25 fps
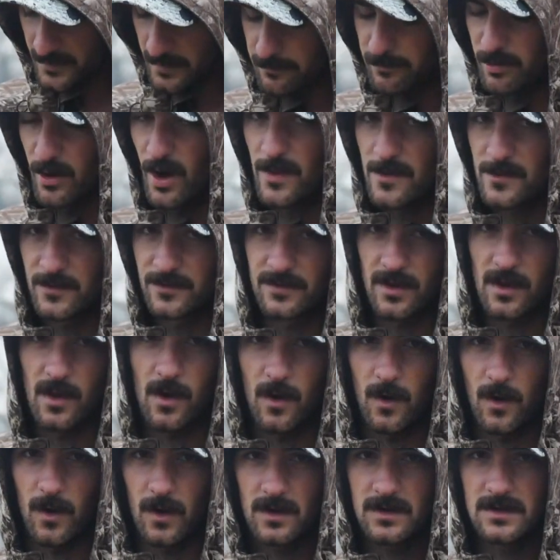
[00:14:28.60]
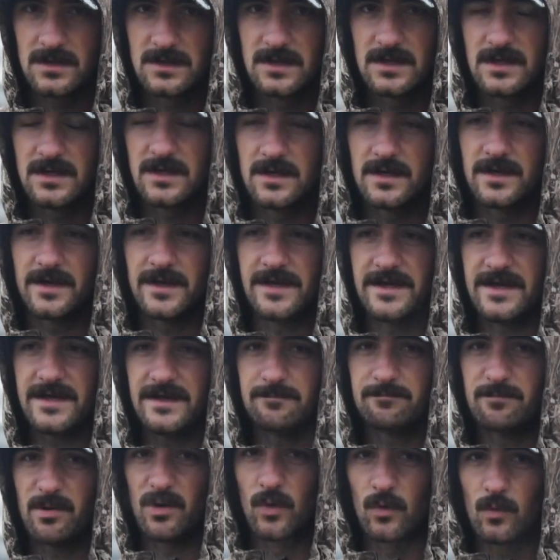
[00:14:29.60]
brother-in-law,
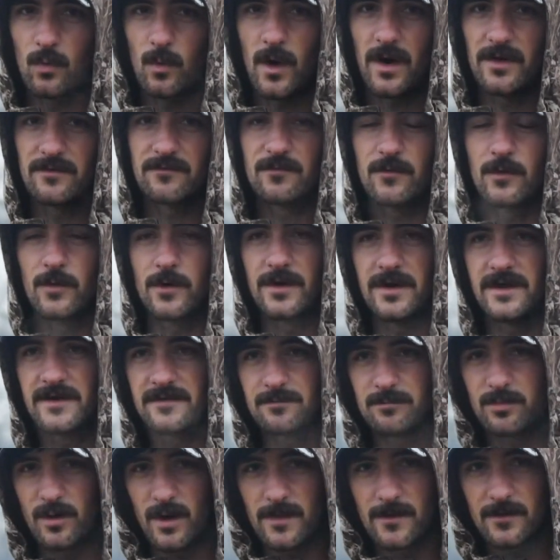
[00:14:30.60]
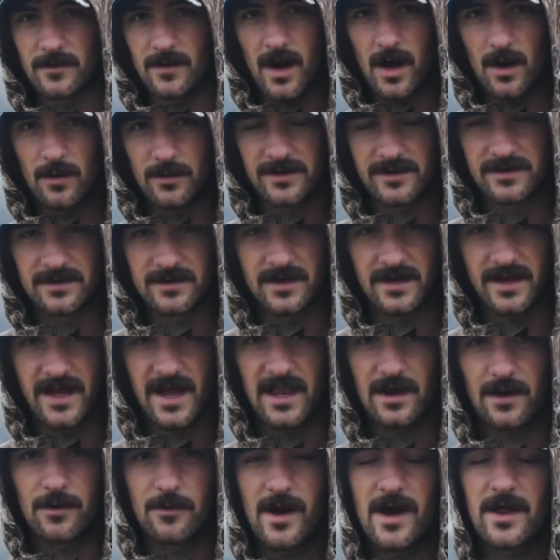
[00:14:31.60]
he built one for his brother out in
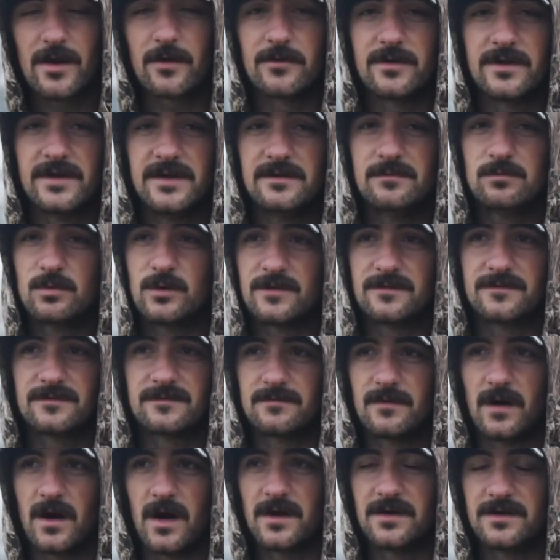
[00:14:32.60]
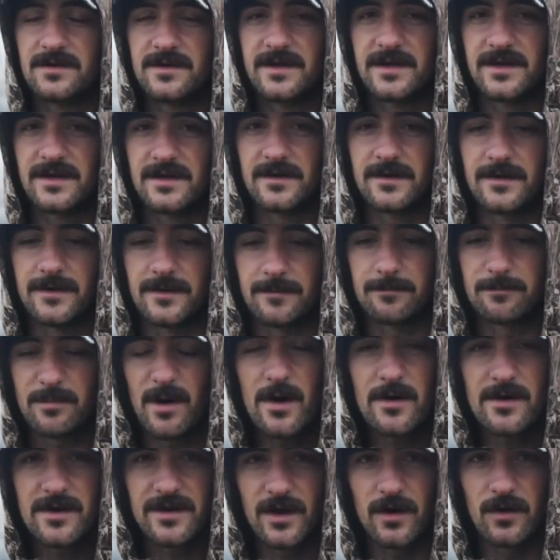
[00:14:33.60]
Colorado, and he was hunting
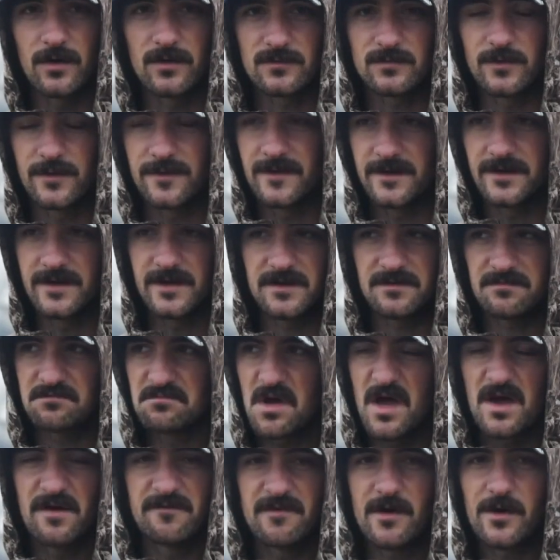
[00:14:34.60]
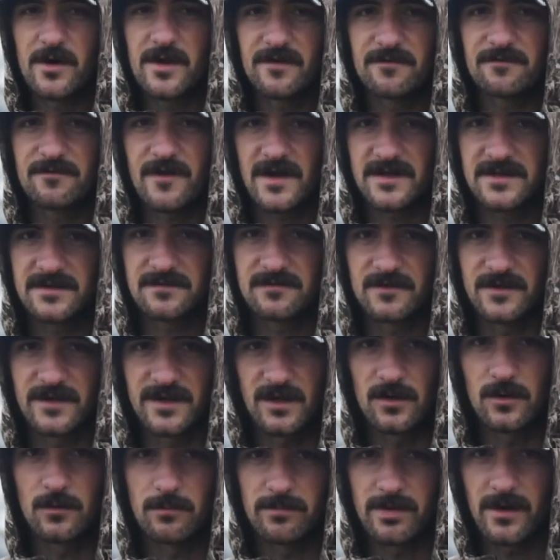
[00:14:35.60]
prairie dog with it, and it very effectively
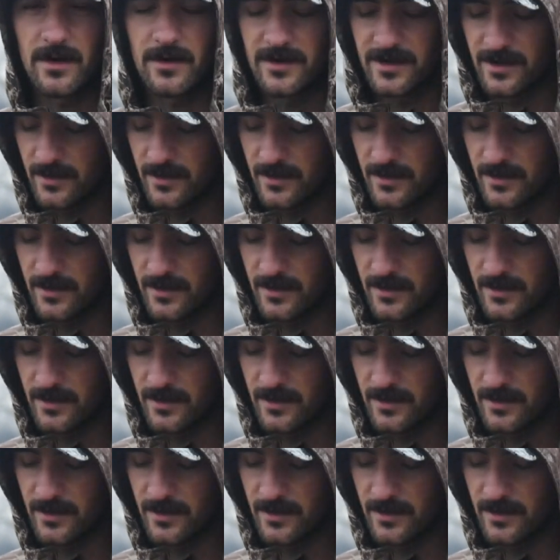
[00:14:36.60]
killed prairie